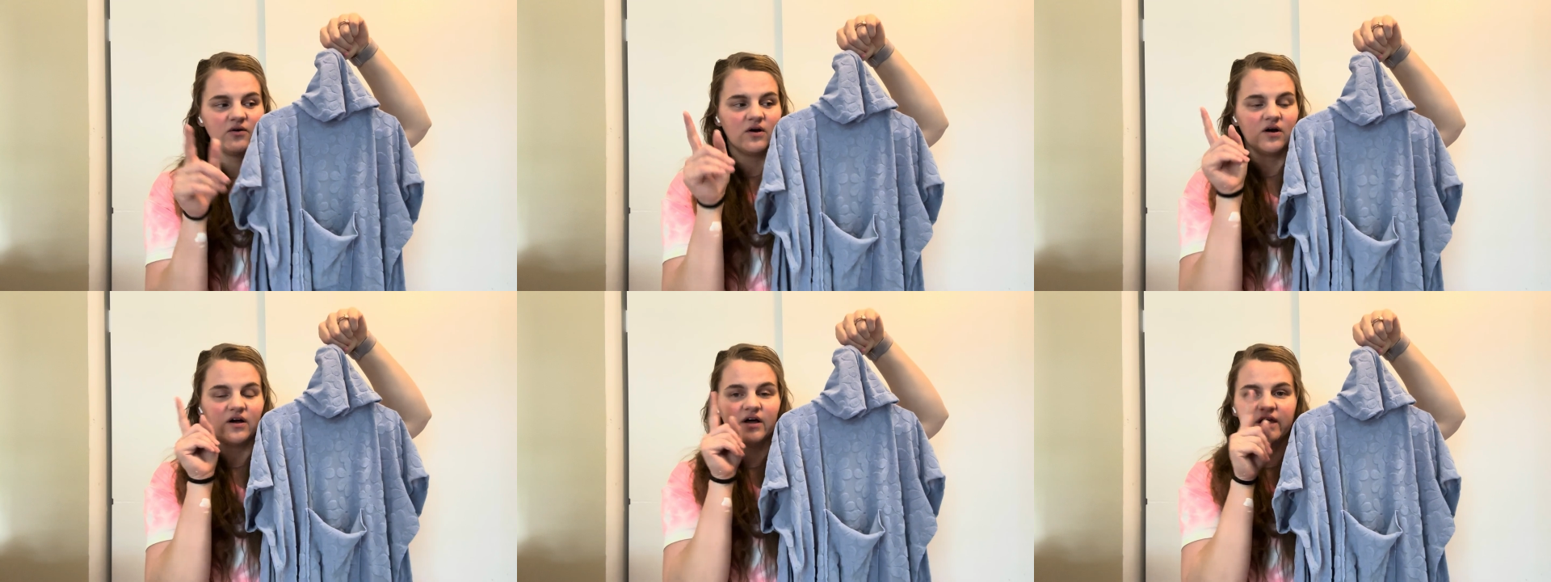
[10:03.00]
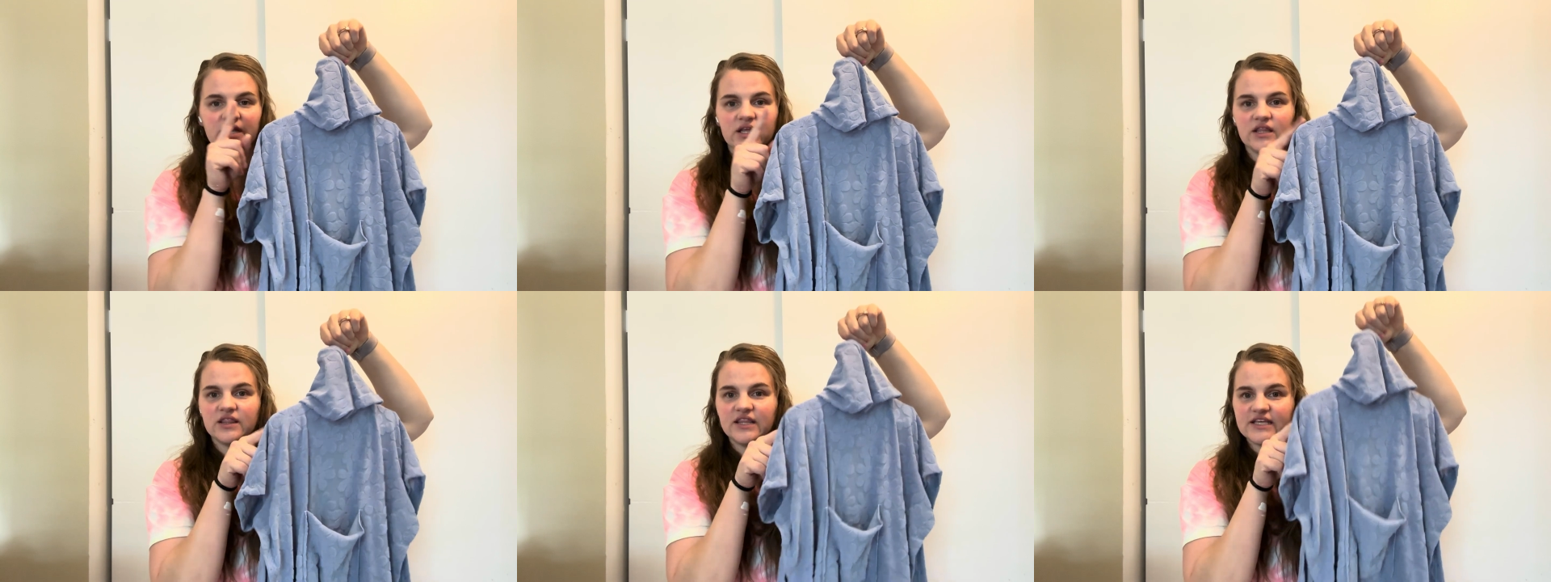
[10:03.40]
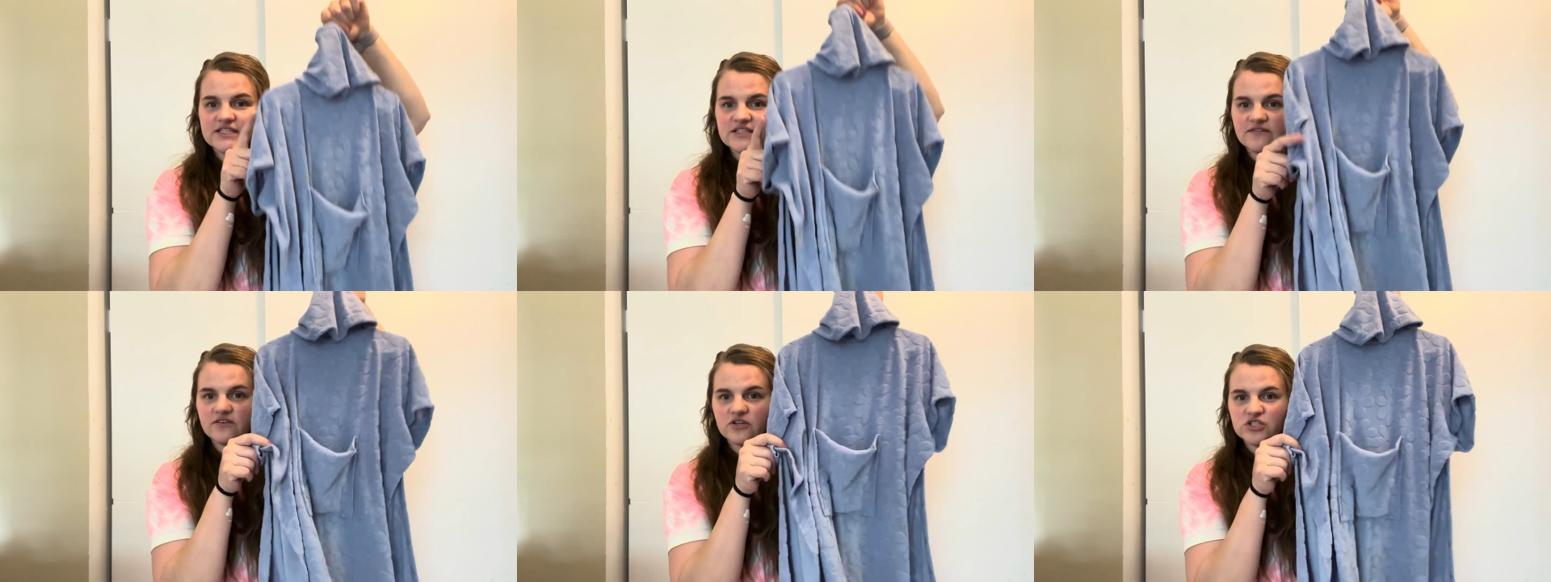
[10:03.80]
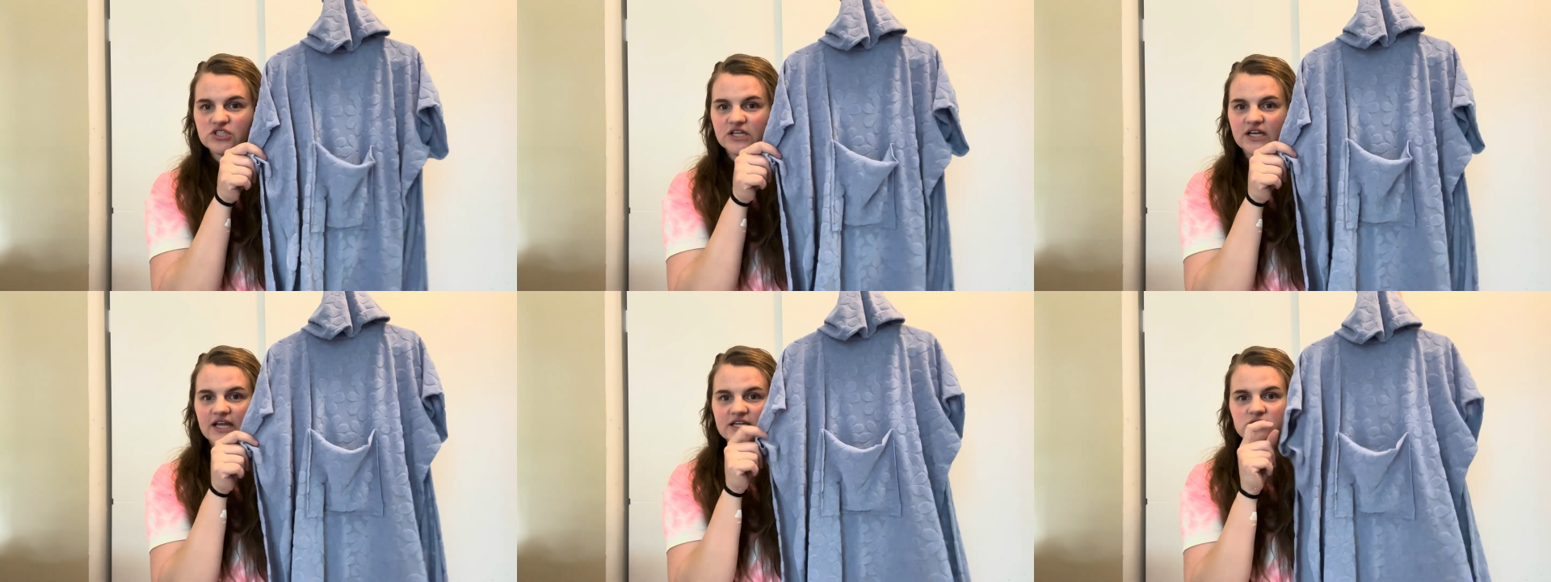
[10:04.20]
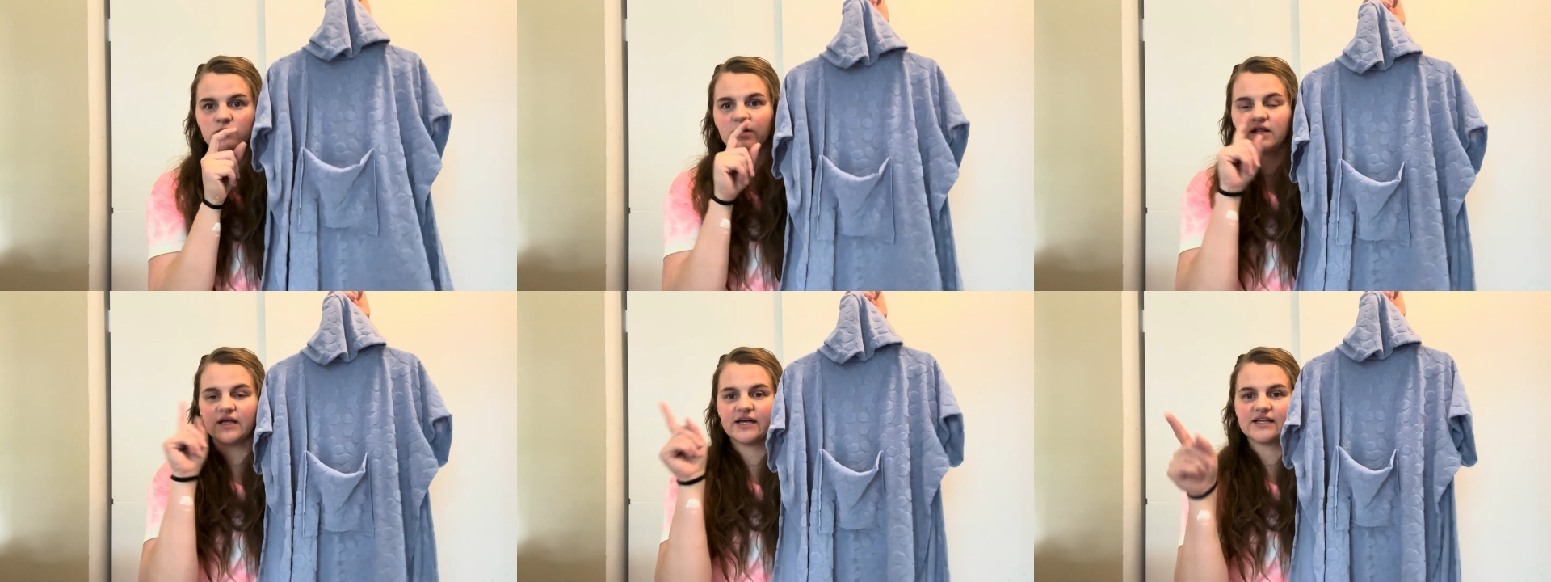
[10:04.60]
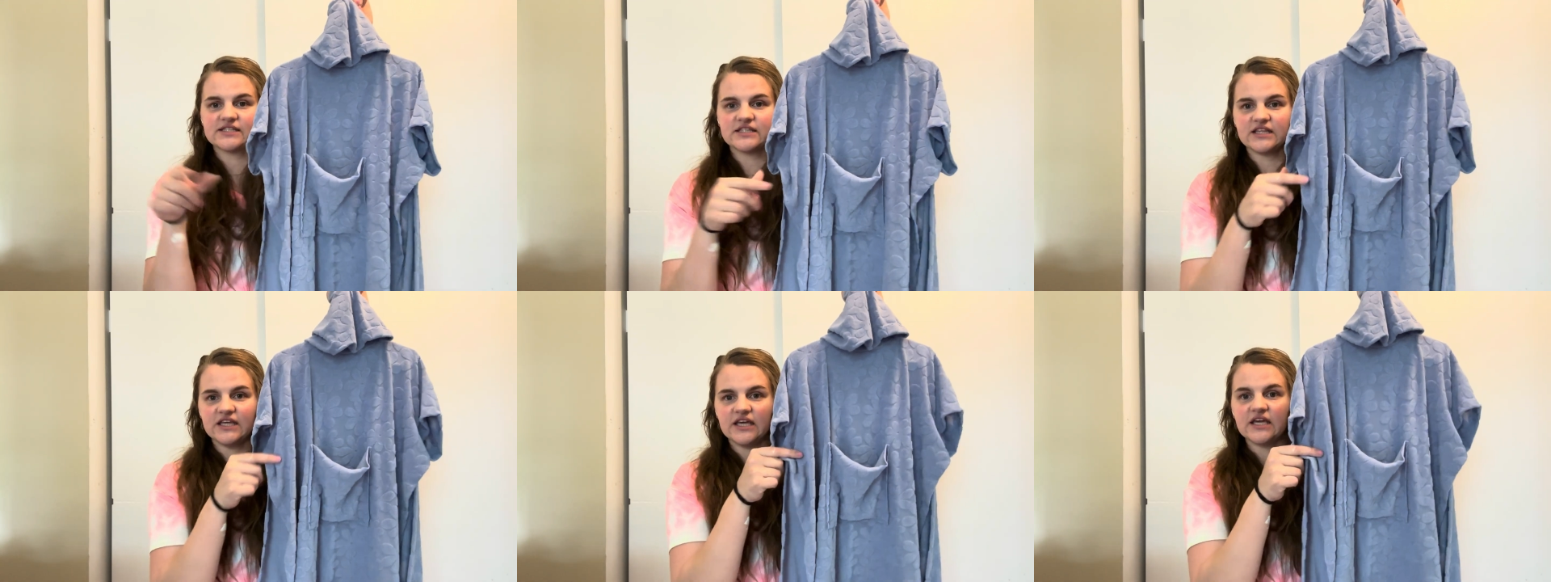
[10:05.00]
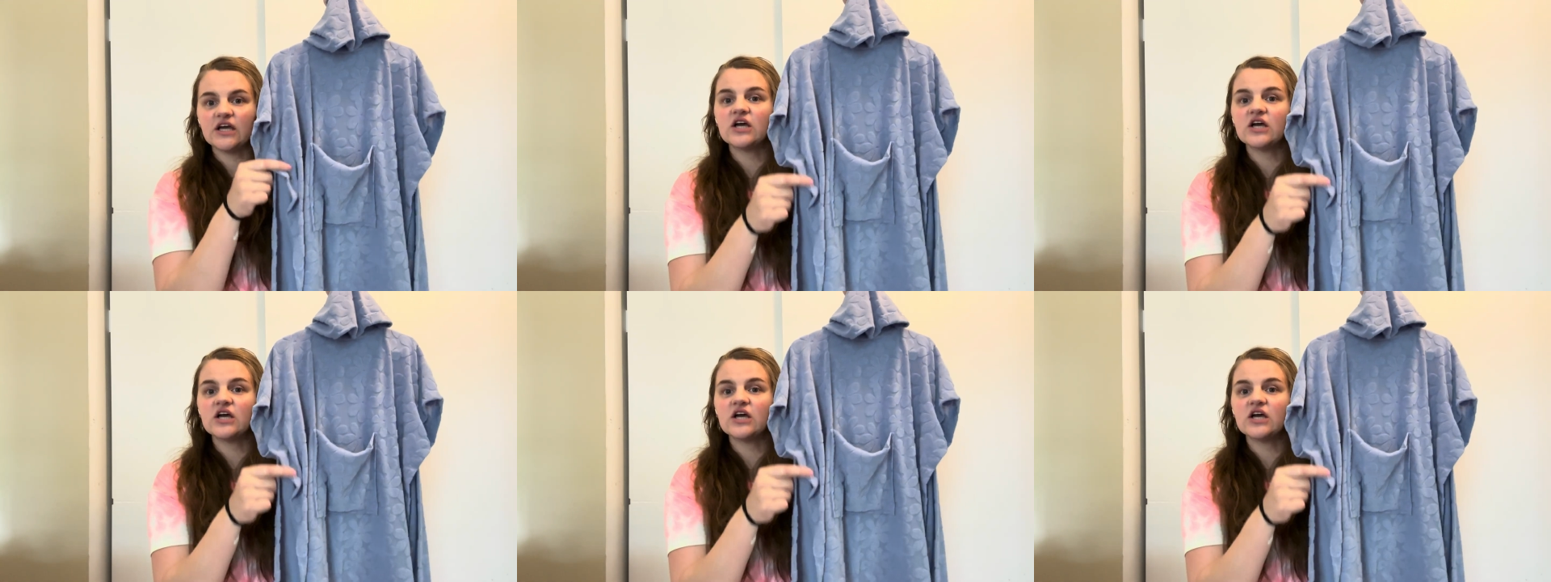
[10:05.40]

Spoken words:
on this version as well as the